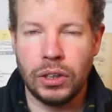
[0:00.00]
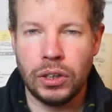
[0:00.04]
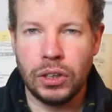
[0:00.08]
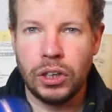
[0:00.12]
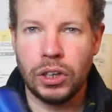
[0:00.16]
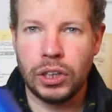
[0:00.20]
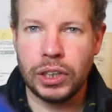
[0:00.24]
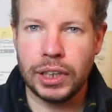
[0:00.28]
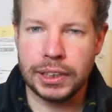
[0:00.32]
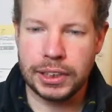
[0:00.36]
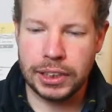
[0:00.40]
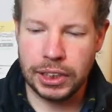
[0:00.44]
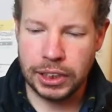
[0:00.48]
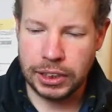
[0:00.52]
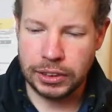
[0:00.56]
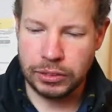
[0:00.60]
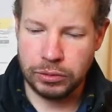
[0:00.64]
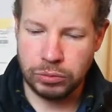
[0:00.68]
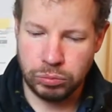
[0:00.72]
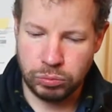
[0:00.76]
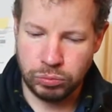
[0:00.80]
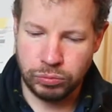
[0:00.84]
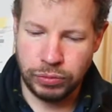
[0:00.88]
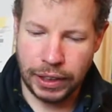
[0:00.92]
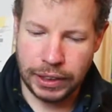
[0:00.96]
Okay, so
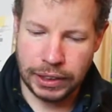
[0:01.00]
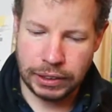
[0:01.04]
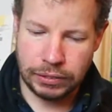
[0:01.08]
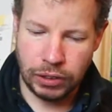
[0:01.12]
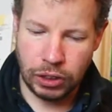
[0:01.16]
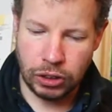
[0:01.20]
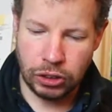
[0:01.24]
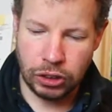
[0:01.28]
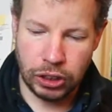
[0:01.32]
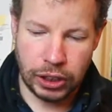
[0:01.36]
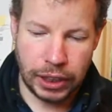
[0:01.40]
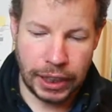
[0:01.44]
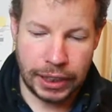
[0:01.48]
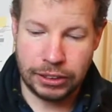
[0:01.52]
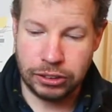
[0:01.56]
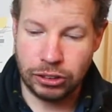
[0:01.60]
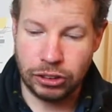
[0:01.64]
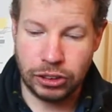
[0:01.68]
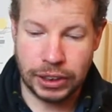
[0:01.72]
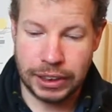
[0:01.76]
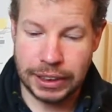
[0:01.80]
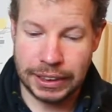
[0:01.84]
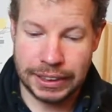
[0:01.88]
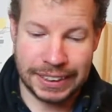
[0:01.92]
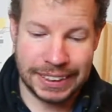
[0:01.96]
first of all, let's look
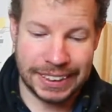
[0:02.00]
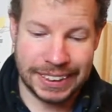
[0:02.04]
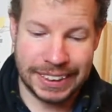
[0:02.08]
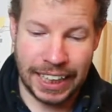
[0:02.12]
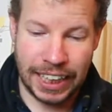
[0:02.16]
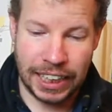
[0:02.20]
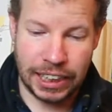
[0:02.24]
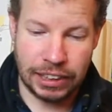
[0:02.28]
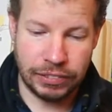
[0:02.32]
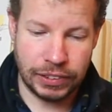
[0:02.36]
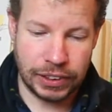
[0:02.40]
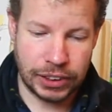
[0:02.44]
at the design of it.